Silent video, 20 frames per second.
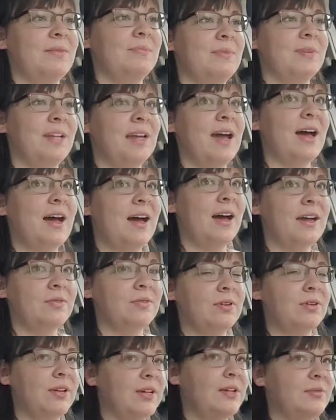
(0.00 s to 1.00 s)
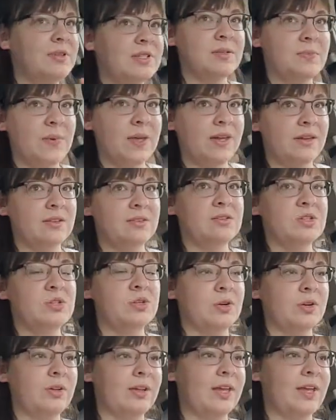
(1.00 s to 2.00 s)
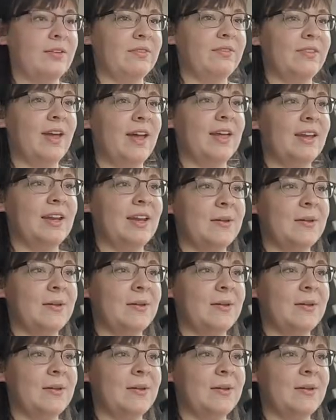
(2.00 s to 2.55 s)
But yeah, I really was a big Sugarland fan,